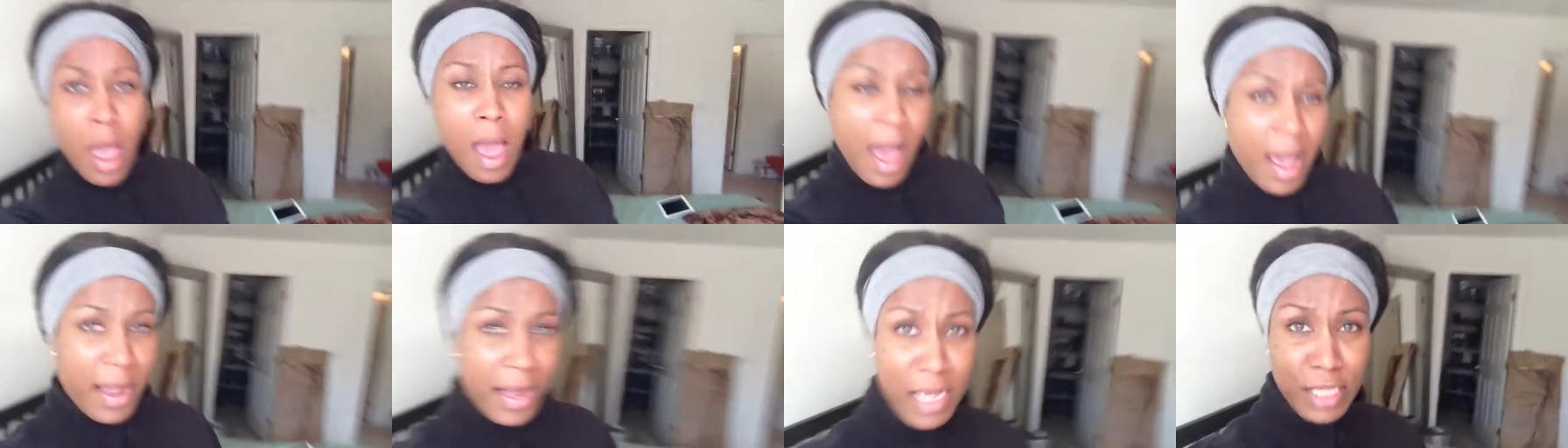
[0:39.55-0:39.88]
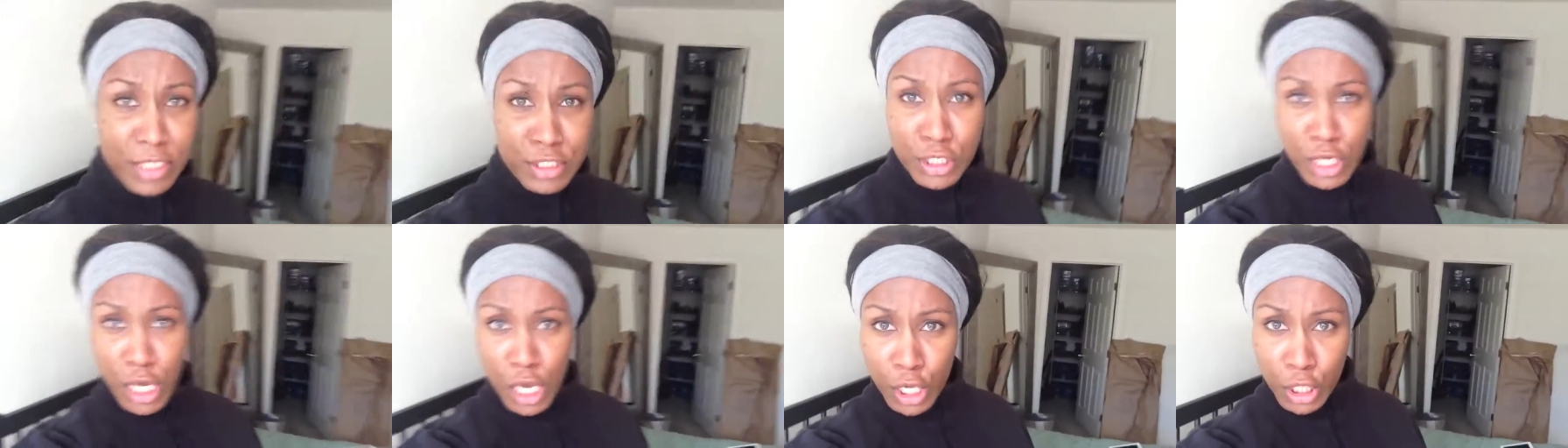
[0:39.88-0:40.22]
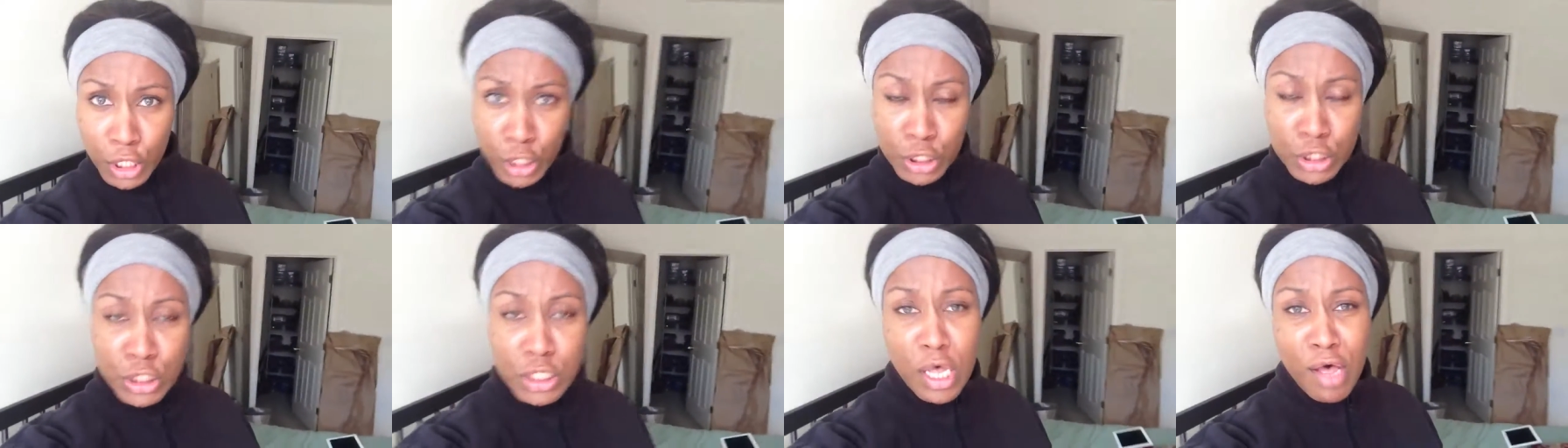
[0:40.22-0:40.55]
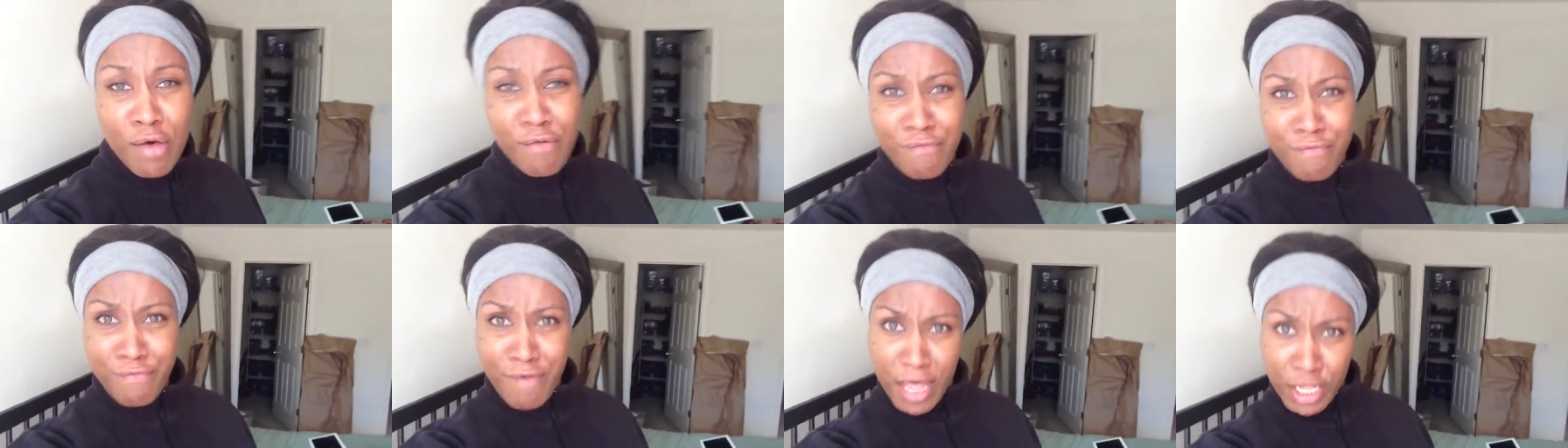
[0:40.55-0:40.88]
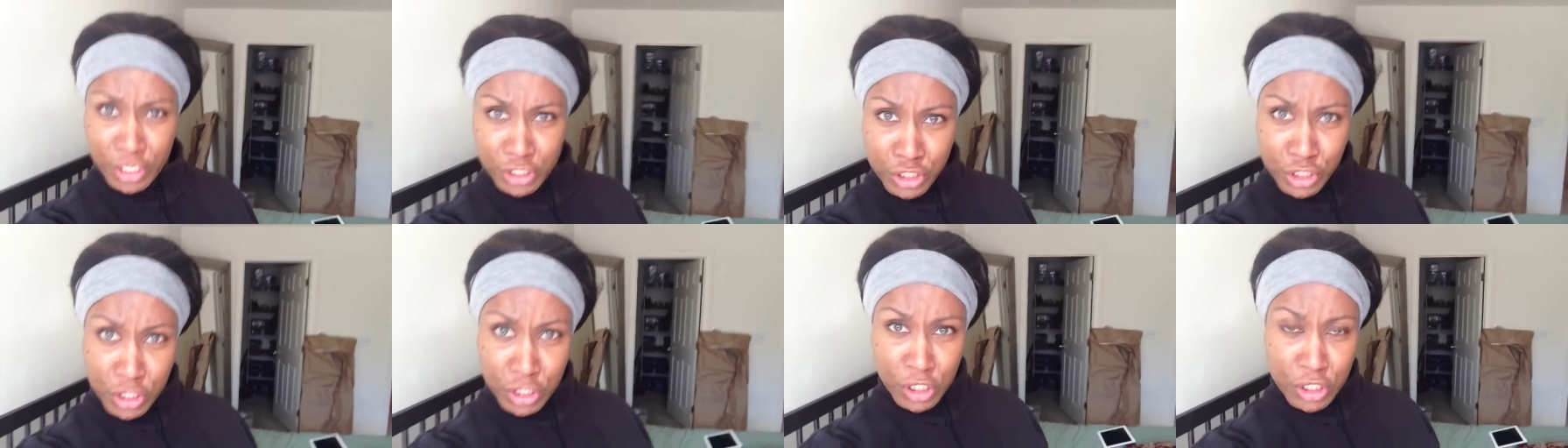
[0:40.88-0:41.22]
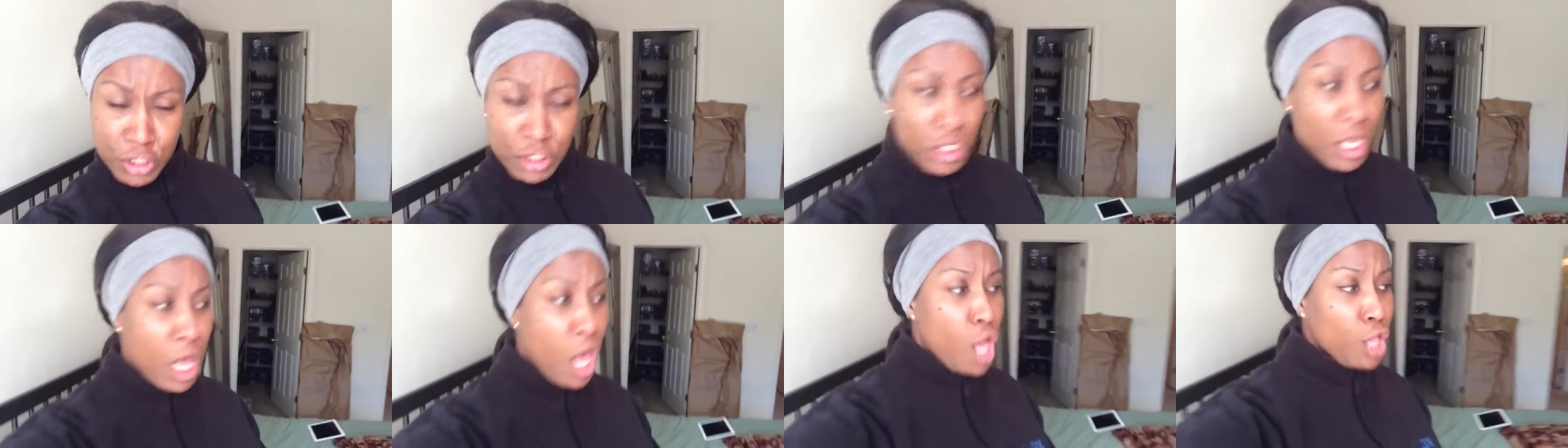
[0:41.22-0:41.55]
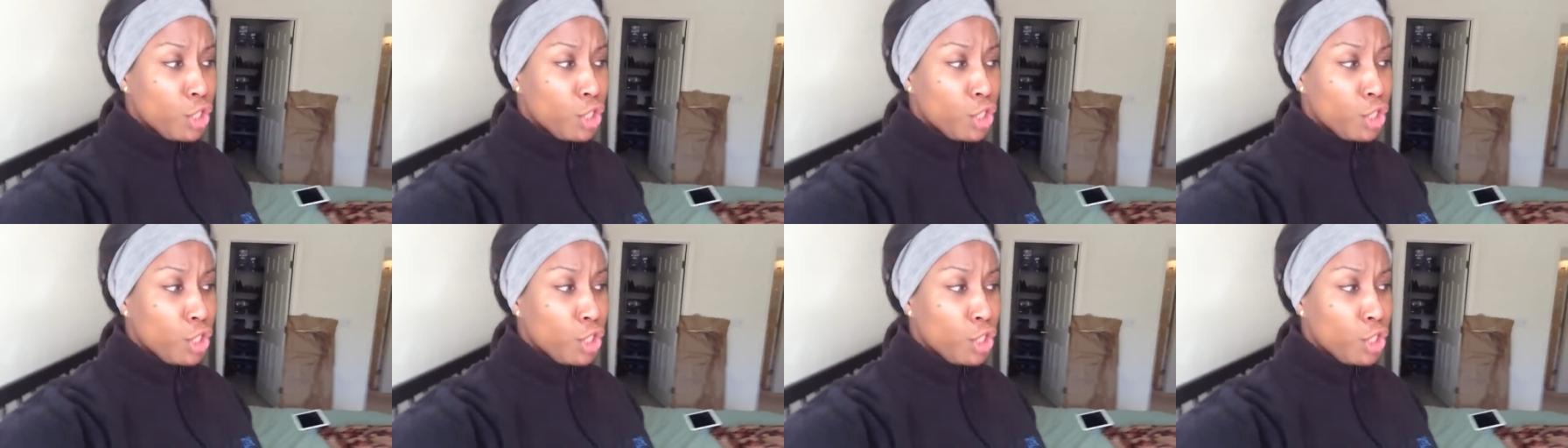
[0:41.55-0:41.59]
I got tons of veggies